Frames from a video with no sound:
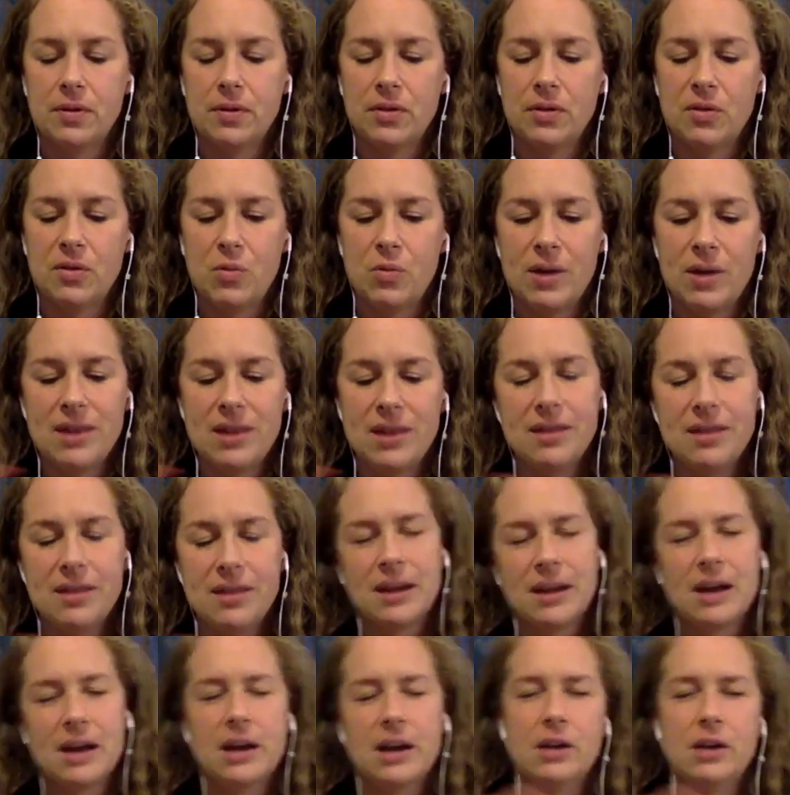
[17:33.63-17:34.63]
the way that
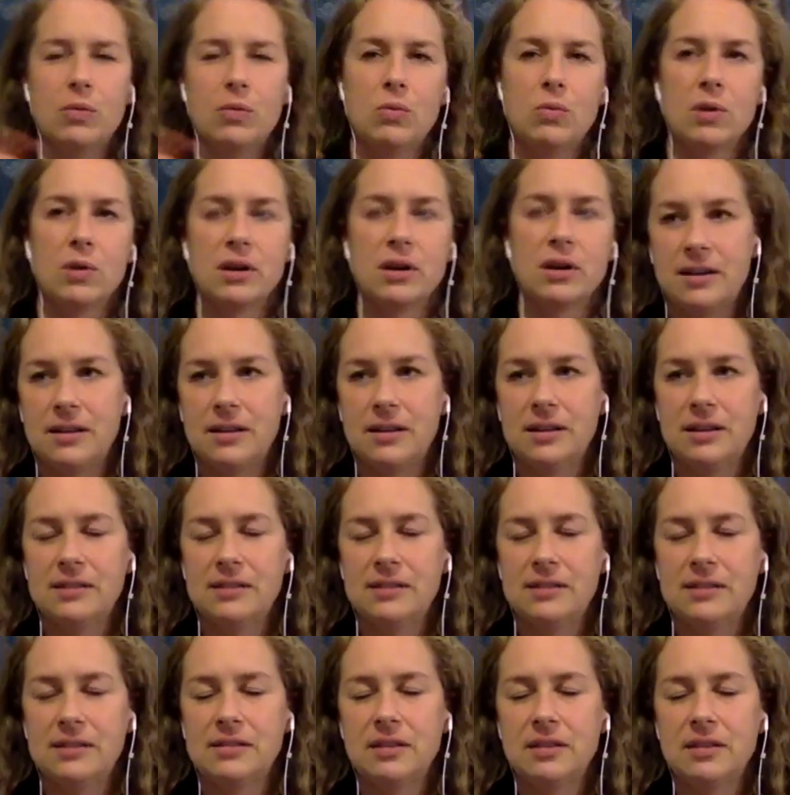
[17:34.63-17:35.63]
it kind of works,
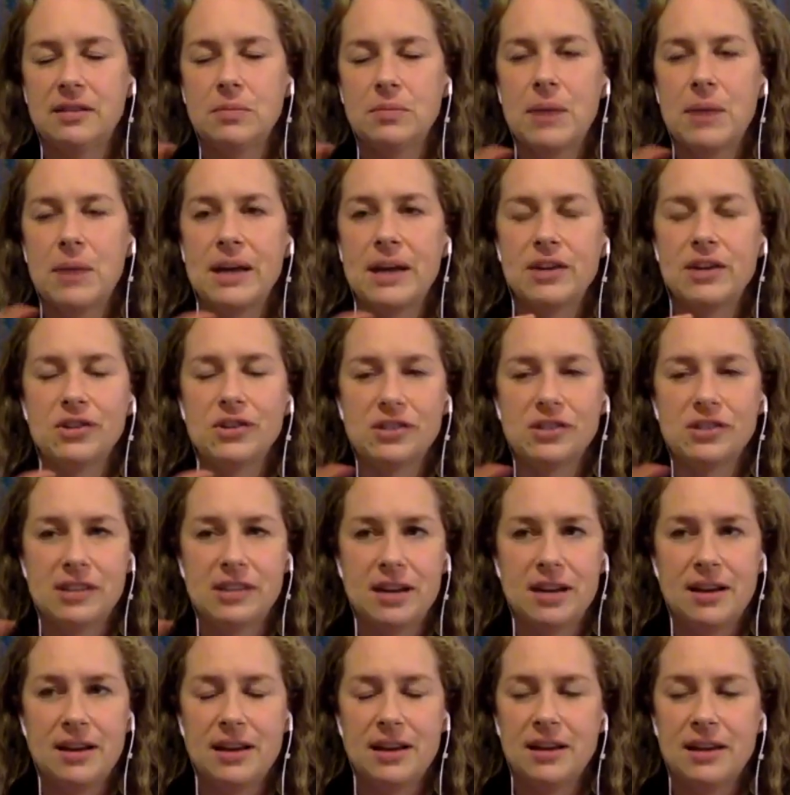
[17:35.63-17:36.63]
at least in my
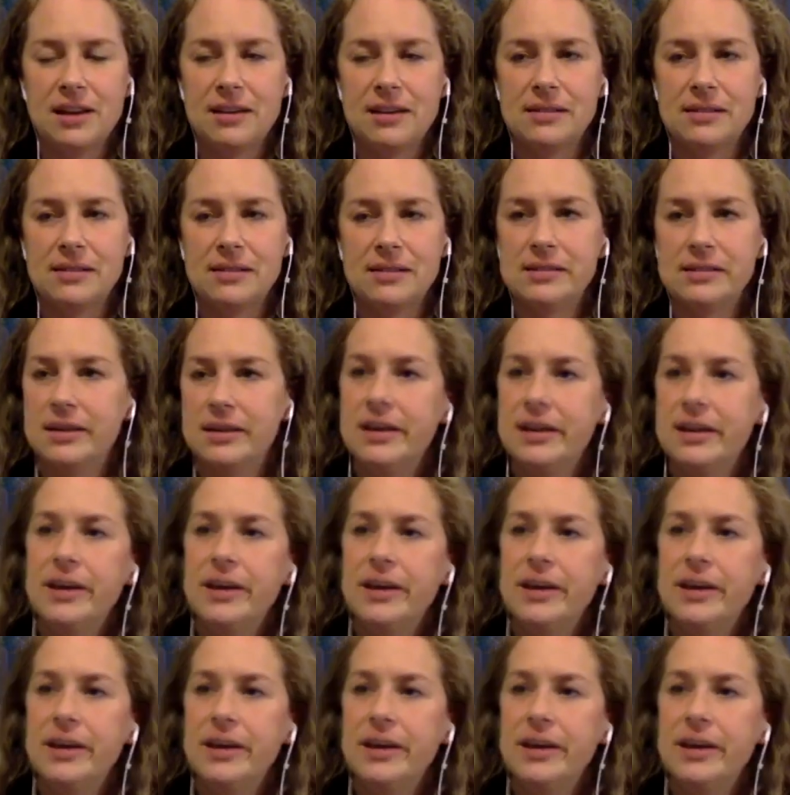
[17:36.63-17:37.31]
understanding, is